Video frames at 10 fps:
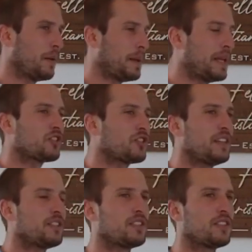
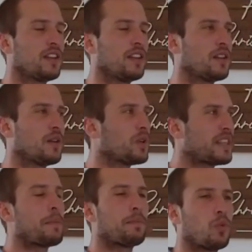basically what
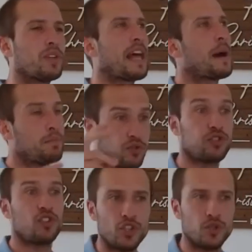that
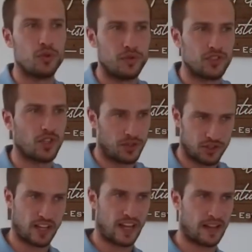proves, so to
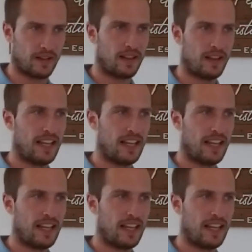say,